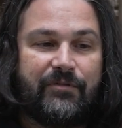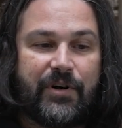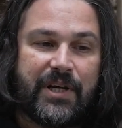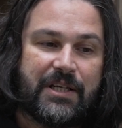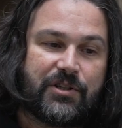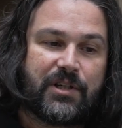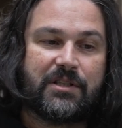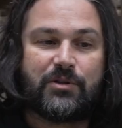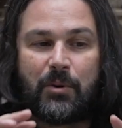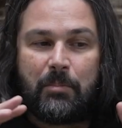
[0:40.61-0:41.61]
very
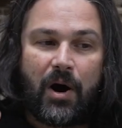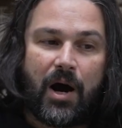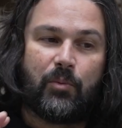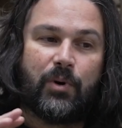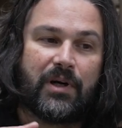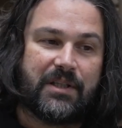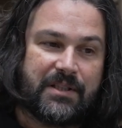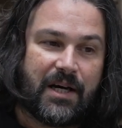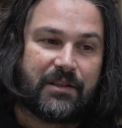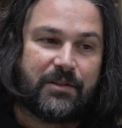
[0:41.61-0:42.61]
intricate sort of pipe work and
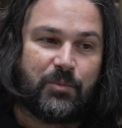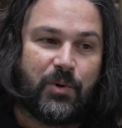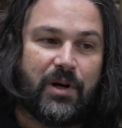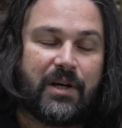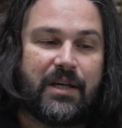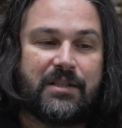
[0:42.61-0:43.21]
duct work,